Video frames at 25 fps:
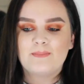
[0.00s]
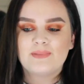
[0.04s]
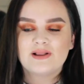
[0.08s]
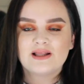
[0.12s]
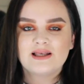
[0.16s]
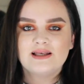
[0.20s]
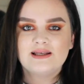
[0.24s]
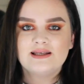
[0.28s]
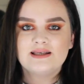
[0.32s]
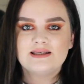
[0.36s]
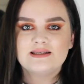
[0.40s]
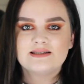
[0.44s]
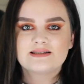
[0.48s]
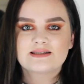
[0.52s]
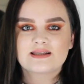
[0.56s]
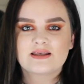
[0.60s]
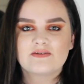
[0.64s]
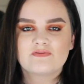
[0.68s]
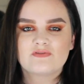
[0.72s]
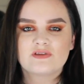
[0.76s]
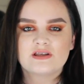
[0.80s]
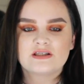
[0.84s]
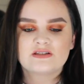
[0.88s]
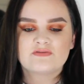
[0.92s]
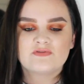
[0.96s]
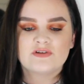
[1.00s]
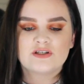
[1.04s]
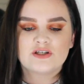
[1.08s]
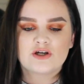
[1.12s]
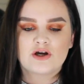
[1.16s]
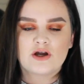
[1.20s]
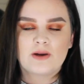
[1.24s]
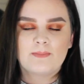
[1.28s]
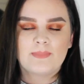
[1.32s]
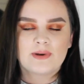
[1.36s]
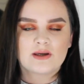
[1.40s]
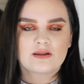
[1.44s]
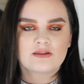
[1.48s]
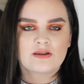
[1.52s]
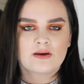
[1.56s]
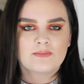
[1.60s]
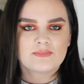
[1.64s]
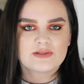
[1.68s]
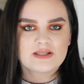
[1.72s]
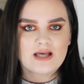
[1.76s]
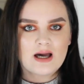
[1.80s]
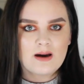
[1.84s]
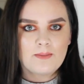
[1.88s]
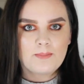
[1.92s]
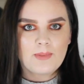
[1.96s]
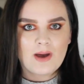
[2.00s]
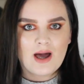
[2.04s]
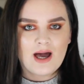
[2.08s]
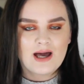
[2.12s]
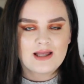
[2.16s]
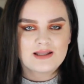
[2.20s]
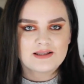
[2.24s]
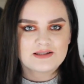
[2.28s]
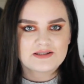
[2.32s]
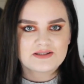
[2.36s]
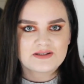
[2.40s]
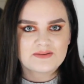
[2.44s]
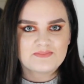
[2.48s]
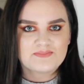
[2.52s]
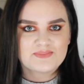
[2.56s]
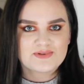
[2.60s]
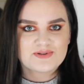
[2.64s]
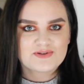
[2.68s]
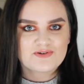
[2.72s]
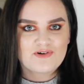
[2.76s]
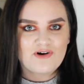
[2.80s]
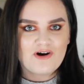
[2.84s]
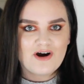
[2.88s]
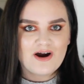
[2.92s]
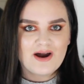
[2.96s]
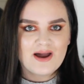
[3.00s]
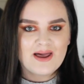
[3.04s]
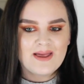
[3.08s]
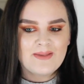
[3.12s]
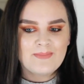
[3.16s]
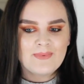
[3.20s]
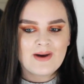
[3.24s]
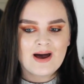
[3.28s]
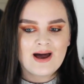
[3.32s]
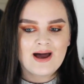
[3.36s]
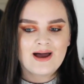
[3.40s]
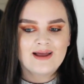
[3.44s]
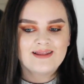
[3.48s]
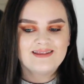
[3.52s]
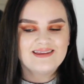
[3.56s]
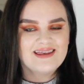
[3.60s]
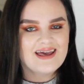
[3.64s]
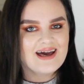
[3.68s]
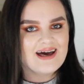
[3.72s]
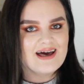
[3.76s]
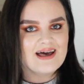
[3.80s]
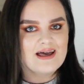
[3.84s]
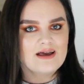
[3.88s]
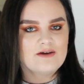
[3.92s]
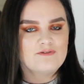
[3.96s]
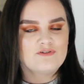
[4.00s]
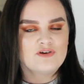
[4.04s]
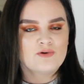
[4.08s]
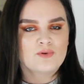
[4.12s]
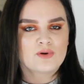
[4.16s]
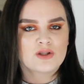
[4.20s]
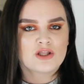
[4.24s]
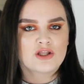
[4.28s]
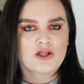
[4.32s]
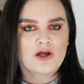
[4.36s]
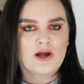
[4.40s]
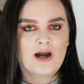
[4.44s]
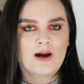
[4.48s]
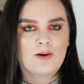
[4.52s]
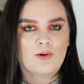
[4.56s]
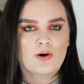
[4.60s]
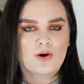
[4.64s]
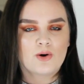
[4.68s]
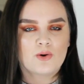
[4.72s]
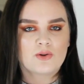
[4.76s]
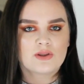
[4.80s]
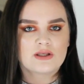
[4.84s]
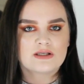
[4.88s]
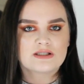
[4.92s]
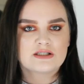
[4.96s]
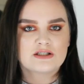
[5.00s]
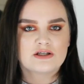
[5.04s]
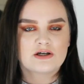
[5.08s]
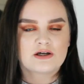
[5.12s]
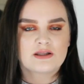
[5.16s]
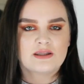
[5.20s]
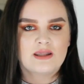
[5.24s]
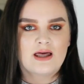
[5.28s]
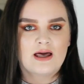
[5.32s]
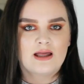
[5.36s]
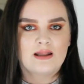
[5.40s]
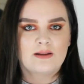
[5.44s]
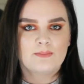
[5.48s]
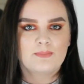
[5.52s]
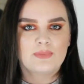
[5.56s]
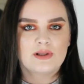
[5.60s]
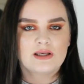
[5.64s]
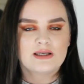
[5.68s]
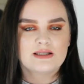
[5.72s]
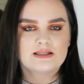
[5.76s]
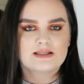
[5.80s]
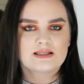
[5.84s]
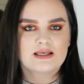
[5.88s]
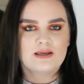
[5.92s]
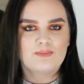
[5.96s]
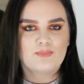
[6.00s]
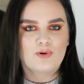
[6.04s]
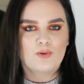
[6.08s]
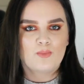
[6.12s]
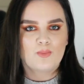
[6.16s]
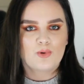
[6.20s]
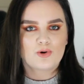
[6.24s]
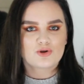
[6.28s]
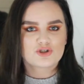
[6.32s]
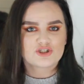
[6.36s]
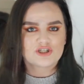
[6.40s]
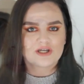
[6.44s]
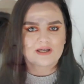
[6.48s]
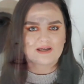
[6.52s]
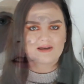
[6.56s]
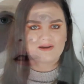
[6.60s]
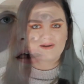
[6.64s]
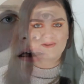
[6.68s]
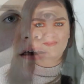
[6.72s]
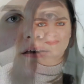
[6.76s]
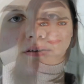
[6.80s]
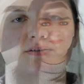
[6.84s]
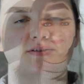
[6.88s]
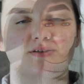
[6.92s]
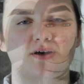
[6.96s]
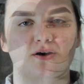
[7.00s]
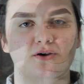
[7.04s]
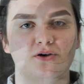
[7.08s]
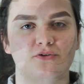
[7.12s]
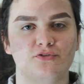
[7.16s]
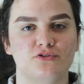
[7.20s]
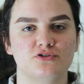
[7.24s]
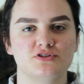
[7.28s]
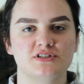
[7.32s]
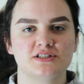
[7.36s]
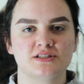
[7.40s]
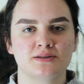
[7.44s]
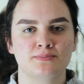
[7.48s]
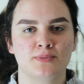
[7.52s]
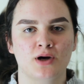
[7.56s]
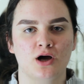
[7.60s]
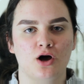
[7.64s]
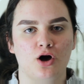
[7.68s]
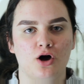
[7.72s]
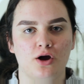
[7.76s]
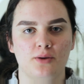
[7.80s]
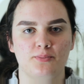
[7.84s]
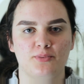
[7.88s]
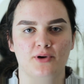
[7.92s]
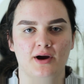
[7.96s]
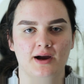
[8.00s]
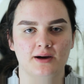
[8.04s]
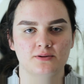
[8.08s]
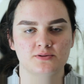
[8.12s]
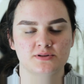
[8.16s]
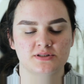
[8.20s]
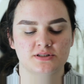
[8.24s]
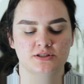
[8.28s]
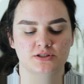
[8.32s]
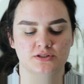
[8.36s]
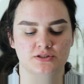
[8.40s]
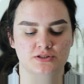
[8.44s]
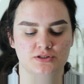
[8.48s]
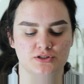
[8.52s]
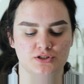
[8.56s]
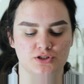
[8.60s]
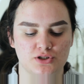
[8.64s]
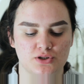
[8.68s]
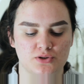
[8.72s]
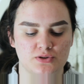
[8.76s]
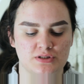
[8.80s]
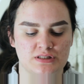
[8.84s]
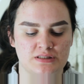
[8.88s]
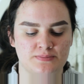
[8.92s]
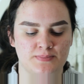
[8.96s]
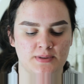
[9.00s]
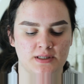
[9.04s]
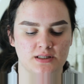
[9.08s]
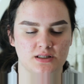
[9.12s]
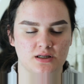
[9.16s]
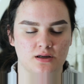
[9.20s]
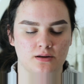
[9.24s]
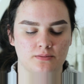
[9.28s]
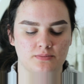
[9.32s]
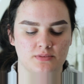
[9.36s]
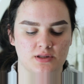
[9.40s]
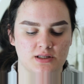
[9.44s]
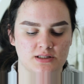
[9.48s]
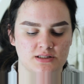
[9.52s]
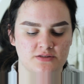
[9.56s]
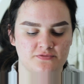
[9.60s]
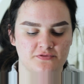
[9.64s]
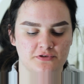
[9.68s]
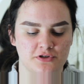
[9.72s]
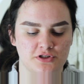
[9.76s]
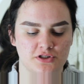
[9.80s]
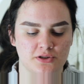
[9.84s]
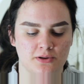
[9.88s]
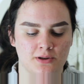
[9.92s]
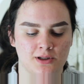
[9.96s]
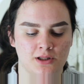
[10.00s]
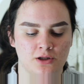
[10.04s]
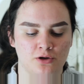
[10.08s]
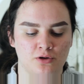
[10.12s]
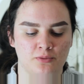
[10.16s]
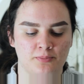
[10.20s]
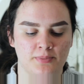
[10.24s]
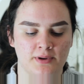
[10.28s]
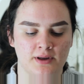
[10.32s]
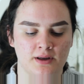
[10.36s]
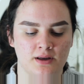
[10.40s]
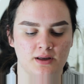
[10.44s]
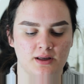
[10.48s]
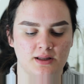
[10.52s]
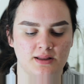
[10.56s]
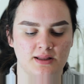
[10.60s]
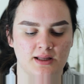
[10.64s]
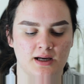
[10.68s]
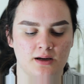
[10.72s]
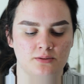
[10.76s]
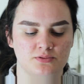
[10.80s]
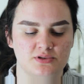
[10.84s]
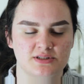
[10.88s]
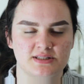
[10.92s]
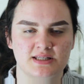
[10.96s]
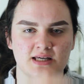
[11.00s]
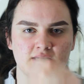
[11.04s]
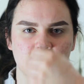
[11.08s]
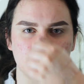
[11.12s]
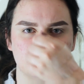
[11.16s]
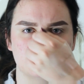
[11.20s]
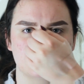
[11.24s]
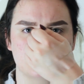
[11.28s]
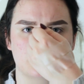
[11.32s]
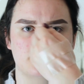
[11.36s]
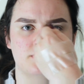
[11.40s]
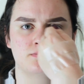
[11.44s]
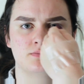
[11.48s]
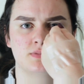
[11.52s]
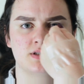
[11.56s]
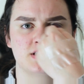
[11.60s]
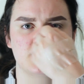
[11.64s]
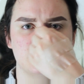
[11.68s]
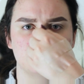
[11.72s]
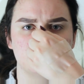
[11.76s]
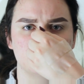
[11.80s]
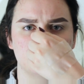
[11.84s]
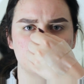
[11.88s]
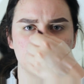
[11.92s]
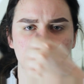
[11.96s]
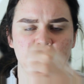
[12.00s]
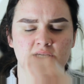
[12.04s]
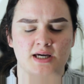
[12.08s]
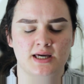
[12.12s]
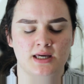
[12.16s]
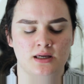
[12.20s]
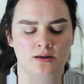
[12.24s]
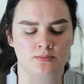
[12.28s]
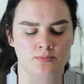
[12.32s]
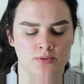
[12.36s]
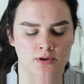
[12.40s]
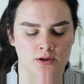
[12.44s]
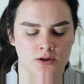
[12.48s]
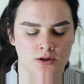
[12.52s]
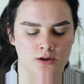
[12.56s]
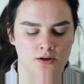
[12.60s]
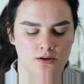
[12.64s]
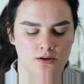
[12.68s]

Please give this video a big thumbs up and subscribe, and yeah, if you want to know how I got this look, then please keep on watching. So I've already done my eyebrows just to speed up this video a little bit, and now I'm just taking some surgical tape.